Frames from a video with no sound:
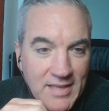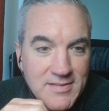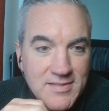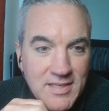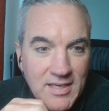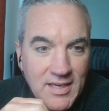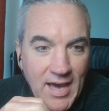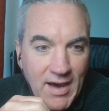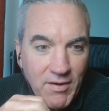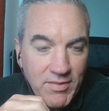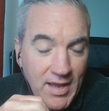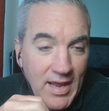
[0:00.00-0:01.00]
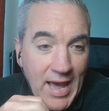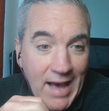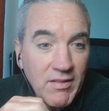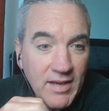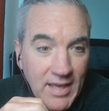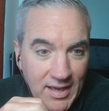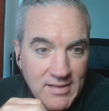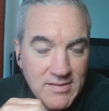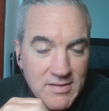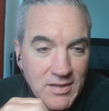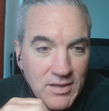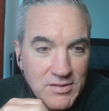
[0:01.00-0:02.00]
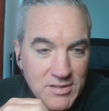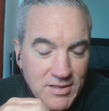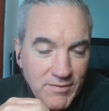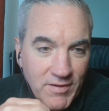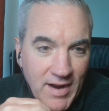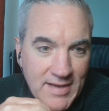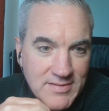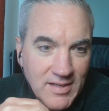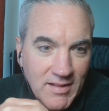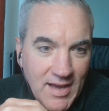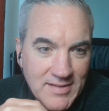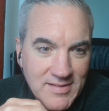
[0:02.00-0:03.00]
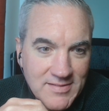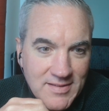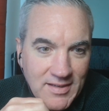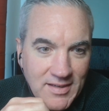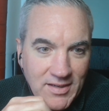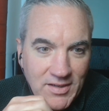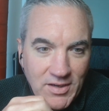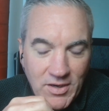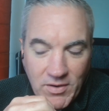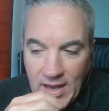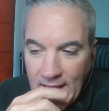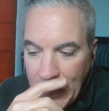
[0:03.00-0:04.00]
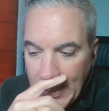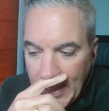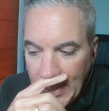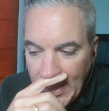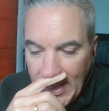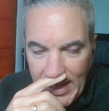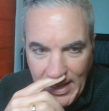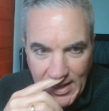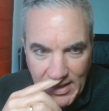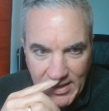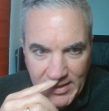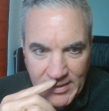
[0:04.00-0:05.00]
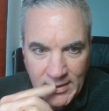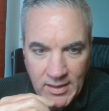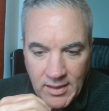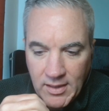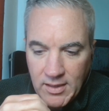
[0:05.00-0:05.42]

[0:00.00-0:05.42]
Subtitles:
and seeing how they allocate to different asset classes. Okay. And